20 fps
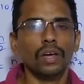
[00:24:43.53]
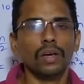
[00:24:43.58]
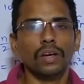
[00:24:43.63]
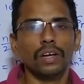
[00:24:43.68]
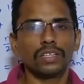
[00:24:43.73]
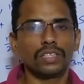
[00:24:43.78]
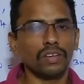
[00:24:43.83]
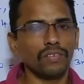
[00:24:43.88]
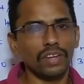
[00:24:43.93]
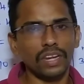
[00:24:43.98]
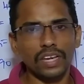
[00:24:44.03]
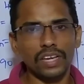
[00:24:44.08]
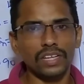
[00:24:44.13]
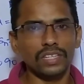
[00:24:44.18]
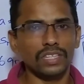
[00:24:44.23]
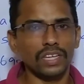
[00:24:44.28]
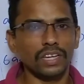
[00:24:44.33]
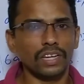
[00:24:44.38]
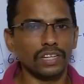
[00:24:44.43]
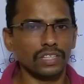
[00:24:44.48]
It's a very
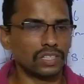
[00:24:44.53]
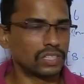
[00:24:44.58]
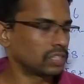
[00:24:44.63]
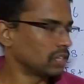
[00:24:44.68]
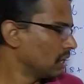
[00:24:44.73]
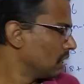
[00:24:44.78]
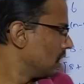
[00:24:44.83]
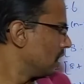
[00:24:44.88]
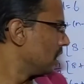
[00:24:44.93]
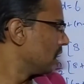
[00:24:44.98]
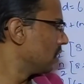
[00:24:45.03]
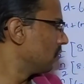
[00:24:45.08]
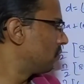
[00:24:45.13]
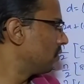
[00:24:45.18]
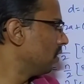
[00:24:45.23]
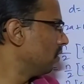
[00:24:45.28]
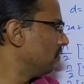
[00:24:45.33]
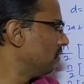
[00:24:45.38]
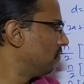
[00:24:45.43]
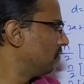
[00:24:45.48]
easy guess. If
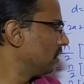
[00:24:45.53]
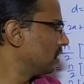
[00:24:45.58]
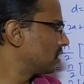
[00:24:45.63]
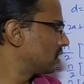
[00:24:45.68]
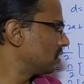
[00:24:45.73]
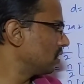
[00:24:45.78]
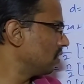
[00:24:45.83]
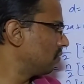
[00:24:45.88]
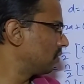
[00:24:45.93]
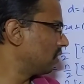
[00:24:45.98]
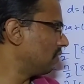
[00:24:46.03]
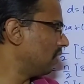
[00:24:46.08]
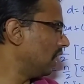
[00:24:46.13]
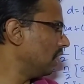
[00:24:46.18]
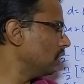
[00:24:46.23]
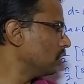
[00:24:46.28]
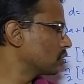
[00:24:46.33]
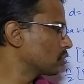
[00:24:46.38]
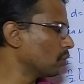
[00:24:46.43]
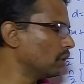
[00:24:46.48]
the value
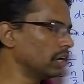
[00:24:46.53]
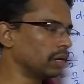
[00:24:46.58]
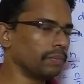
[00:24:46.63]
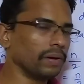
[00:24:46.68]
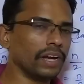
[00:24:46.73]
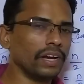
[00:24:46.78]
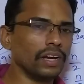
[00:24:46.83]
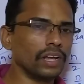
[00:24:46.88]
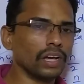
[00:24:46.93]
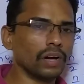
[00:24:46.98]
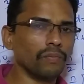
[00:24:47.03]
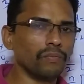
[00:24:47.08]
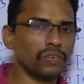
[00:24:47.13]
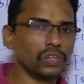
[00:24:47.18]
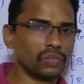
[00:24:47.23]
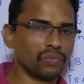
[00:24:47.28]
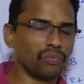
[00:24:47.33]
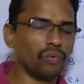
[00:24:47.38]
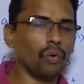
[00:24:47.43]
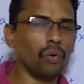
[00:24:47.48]
is going to be ending up with
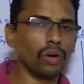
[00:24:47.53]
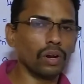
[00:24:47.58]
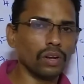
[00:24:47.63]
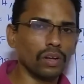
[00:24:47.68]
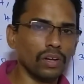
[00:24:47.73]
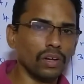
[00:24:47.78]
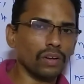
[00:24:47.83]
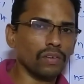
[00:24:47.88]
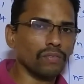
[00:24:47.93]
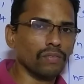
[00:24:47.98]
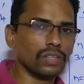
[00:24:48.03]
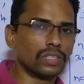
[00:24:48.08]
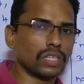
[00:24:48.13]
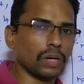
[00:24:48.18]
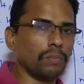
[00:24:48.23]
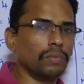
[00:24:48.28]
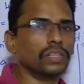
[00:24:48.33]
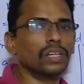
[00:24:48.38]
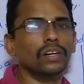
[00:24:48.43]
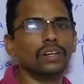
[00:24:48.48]
4 with some
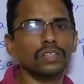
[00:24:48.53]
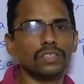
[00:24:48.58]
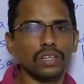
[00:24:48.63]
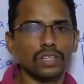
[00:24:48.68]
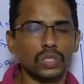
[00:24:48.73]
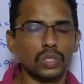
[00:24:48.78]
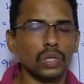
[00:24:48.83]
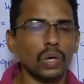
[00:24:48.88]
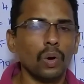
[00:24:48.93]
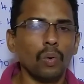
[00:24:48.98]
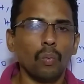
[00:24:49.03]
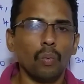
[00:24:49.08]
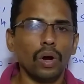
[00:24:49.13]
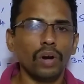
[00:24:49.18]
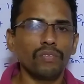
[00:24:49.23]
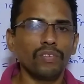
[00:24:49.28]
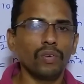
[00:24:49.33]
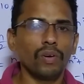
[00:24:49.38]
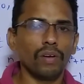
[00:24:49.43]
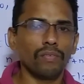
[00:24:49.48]
other digits, what
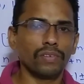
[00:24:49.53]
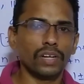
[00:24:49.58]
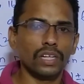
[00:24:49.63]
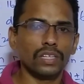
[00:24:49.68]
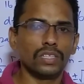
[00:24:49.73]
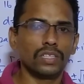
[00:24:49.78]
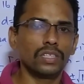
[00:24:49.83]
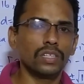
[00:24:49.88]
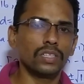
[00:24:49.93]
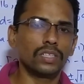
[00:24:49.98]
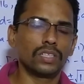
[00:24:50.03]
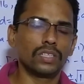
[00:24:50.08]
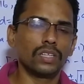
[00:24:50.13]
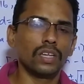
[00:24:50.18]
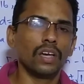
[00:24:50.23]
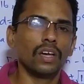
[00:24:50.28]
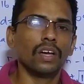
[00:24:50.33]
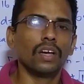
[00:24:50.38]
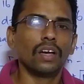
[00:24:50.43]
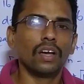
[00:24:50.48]
we would have guessed is
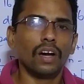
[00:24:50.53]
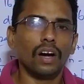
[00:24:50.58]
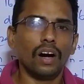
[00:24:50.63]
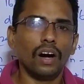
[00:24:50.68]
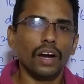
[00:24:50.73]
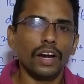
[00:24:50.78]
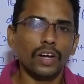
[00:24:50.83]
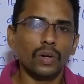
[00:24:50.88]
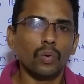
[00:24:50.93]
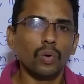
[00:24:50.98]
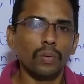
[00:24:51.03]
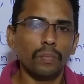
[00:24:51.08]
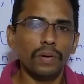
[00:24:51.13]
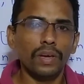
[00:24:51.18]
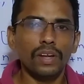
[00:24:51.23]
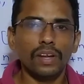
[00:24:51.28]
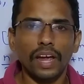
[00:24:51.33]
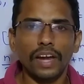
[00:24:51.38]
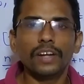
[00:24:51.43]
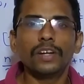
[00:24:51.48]
it could be
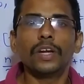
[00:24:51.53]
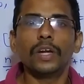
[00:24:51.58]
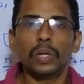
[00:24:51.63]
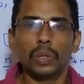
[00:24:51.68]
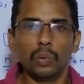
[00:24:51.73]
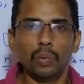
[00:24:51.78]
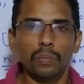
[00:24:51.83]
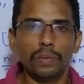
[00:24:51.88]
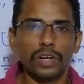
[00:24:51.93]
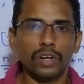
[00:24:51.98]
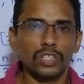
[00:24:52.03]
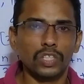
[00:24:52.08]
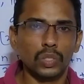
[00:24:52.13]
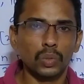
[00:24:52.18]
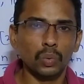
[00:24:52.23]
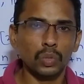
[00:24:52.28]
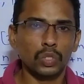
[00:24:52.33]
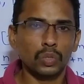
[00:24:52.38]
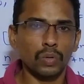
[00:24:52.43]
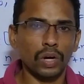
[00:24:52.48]
92, because
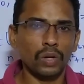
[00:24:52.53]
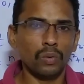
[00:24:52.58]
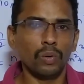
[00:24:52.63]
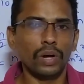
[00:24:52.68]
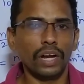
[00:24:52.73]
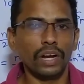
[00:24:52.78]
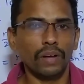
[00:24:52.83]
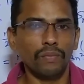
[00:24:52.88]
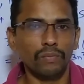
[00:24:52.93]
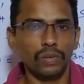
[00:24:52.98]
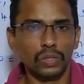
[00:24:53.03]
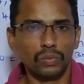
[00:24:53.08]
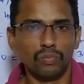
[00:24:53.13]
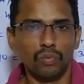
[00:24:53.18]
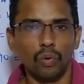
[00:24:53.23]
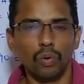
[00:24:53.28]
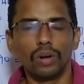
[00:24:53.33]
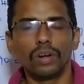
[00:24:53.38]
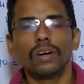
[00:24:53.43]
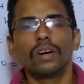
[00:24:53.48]
2 square would end up with
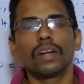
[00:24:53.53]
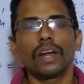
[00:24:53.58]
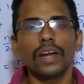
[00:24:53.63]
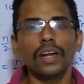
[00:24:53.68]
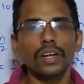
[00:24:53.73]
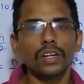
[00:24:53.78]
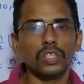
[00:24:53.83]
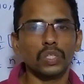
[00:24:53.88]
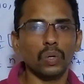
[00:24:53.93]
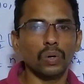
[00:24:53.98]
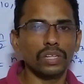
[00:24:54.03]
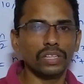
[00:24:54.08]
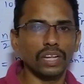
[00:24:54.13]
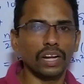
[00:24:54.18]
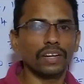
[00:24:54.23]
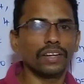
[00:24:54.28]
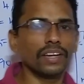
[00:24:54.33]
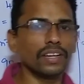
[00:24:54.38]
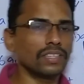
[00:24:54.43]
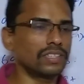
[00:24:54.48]
4, right? So in that
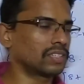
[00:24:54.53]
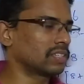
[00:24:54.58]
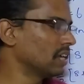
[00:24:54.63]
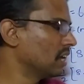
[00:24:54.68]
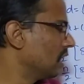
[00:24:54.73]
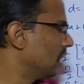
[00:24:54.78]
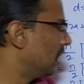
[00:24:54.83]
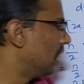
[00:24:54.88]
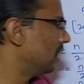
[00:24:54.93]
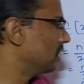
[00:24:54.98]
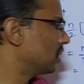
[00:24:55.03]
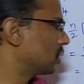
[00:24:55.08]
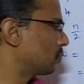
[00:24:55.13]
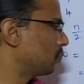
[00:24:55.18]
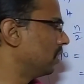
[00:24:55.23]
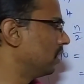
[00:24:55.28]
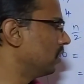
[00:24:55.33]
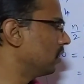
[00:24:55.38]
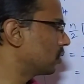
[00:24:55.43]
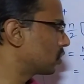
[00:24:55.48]
case, I just
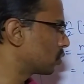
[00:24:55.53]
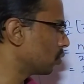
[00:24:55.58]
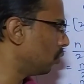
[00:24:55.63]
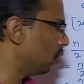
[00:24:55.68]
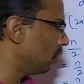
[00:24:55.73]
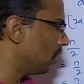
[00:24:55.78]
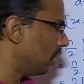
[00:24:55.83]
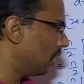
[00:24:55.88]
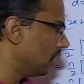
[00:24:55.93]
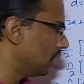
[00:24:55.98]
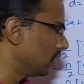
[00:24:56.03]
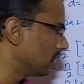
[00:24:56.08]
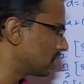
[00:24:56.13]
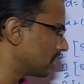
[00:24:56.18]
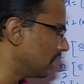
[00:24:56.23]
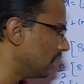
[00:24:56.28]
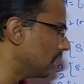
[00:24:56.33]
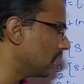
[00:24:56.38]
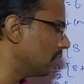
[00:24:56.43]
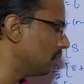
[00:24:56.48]
made it. So it is
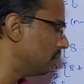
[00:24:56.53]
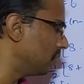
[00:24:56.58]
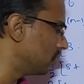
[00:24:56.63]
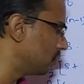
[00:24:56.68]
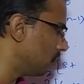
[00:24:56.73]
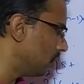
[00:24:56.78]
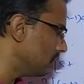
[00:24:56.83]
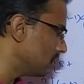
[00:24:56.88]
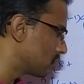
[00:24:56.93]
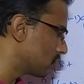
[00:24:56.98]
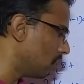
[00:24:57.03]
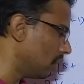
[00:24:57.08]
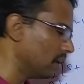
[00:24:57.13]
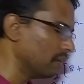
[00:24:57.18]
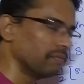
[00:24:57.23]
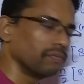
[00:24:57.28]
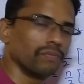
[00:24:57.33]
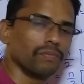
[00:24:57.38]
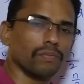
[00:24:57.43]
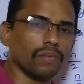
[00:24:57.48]
ending up with 1. So
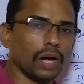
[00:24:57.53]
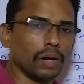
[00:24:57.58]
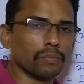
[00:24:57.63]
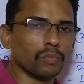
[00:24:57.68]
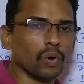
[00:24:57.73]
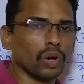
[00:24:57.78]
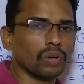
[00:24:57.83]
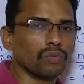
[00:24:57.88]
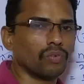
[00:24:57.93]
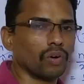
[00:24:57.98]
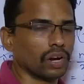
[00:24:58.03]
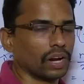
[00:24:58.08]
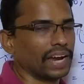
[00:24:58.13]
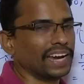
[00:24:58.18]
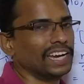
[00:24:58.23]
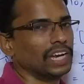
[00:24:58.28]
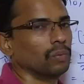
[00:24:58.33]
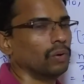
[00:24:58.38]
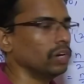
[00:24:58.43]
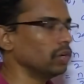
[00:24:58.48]
I'm going for
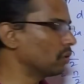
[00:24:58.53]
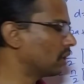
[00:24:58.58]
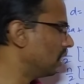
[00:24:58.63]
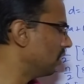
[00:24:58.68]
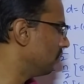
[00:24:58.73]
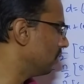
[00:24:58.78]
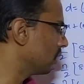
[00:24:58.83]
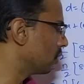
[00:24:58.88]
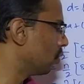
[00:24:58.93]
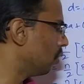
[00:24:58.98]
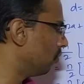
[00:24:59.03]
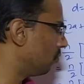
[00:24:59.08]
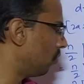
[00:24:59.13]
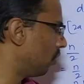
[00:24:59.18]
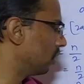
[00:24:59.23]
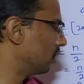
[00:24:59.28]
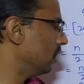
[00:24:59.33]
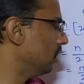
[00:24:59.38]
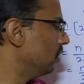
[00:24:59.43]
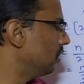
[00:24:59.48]
91. You can even go for
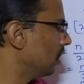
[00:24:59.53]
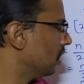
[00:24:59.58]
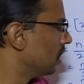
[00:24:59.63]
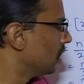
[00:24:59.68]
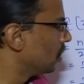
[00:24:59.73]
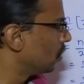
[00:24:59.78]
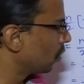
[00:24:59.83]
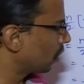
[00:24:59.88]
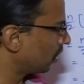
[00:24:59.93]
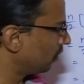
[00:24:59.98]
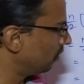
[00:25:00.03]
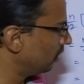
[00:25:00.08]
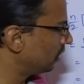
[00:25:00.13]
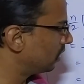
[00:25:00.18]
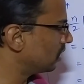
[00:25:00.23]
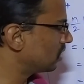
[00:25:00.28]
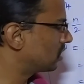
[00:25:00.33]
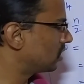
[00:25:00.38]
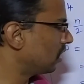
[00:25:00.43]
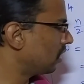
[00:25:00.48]
that. You can even
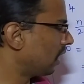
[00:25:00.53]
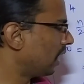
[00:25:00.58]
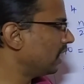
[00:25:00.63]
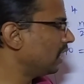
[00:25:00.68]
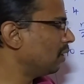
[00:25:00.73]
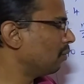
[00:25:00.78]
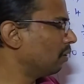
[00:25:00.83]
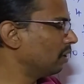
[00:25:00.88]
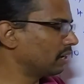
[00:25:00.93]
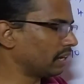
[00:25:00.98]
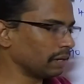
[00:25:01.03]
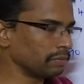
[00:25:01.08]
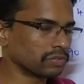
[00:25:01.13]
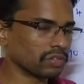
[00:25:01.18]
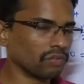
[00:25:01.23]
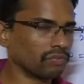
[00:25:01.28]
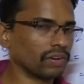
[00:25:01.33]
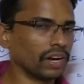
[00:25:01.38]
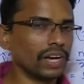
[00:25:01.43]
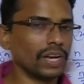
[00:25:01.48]
test it. 91 times
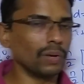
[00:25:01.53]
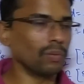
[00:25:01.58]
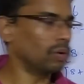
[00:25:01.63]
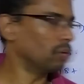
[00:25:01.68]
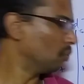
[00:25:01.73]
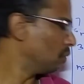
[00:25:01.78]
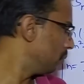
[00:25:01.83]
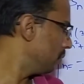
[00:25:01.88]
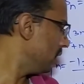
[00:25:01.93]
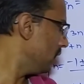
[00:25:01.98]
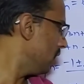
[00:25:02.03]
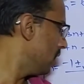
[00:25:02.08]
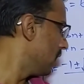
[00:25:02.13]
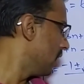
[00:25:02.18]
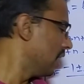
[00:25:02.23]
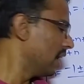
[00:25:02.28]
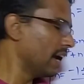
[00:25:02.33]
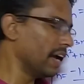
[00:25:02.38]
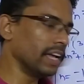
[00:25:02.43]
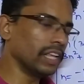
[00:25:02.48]
of 91 would be
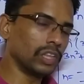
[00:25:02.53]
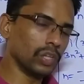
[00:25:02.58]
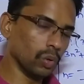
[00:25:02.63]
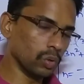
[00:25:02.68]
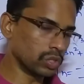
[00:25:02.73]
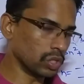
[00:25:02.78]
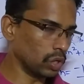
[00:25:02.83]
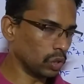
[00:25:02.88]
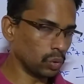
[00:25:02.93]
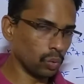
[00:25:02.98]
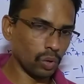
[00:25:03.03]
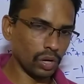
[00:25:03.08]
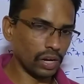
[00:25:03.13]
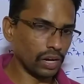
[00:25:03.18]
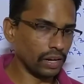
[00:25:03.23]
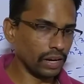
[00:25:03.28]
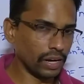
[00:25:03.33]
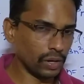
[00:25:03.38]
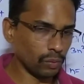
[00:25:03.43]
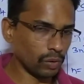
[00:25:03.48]

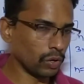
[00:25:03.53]
8,281.